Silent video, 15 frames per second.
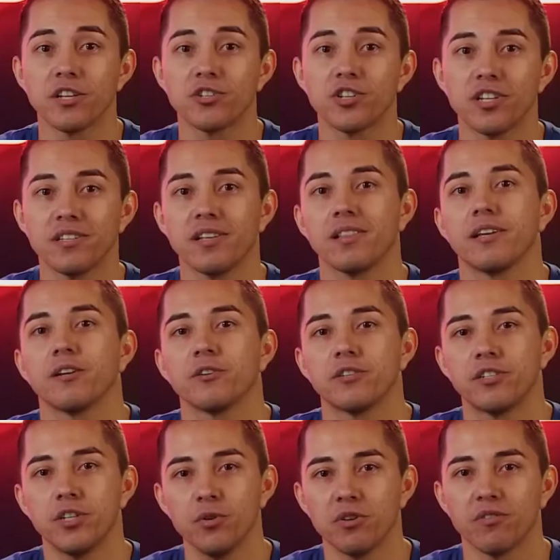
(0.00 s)
We'll also show
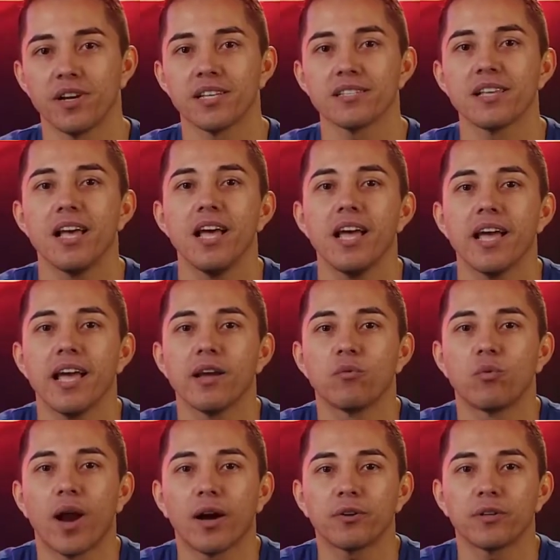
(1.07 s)
you how to
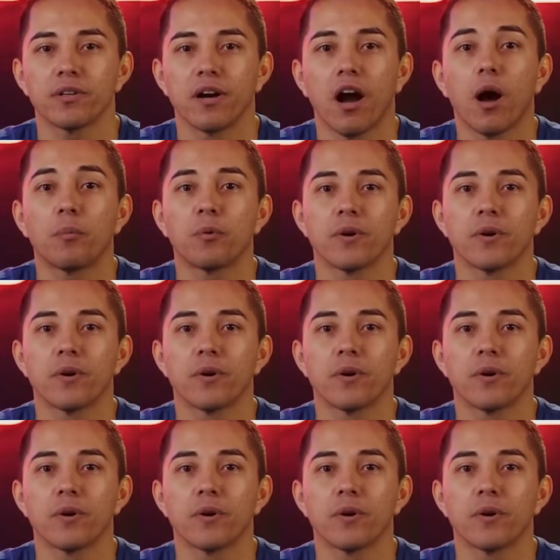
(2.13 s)
set up a network from